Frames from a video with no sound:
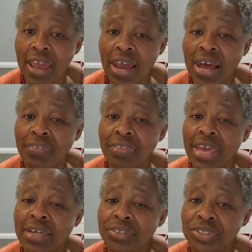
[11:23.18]
and
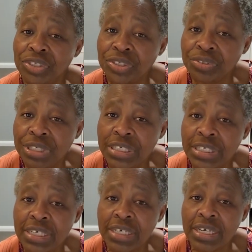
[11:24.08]
their
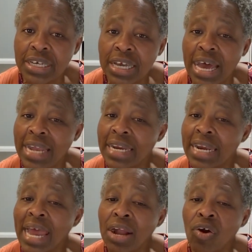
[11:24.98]
disunity
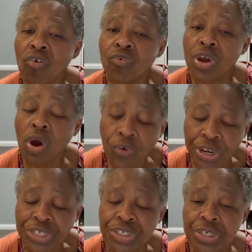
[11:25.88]
and lack of
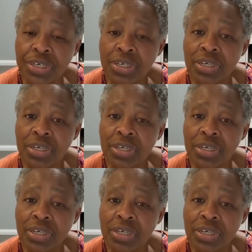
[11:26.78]
courage,